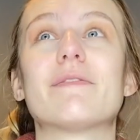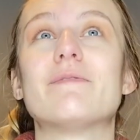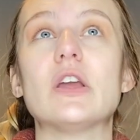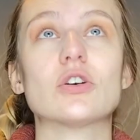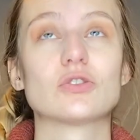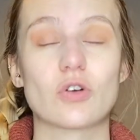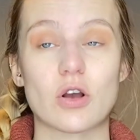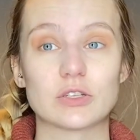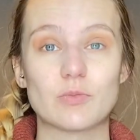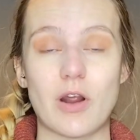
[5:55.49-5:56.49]
fingers
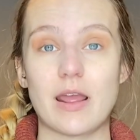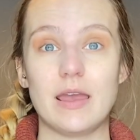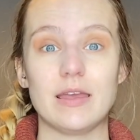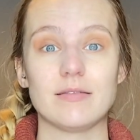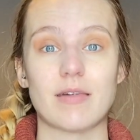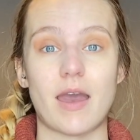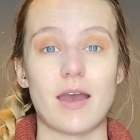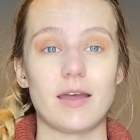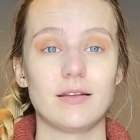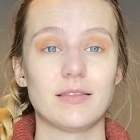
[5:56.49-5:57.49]
crossed praying
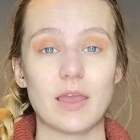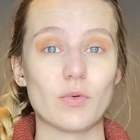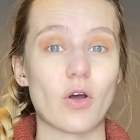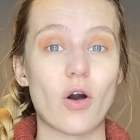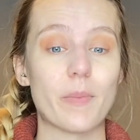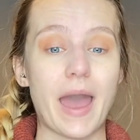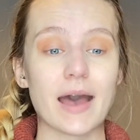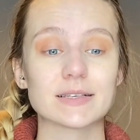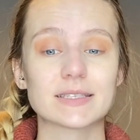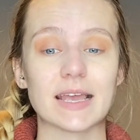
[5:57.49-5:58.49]
that they would all
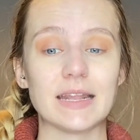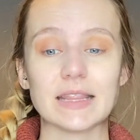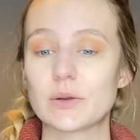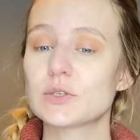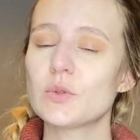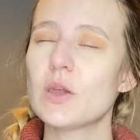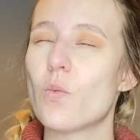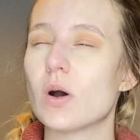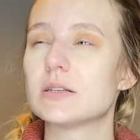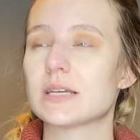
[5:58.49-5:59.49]
pass. And there was only
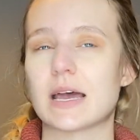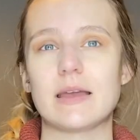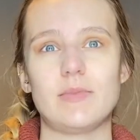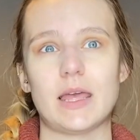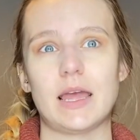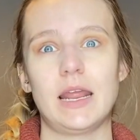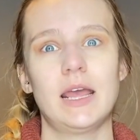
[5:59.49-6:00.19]
one time that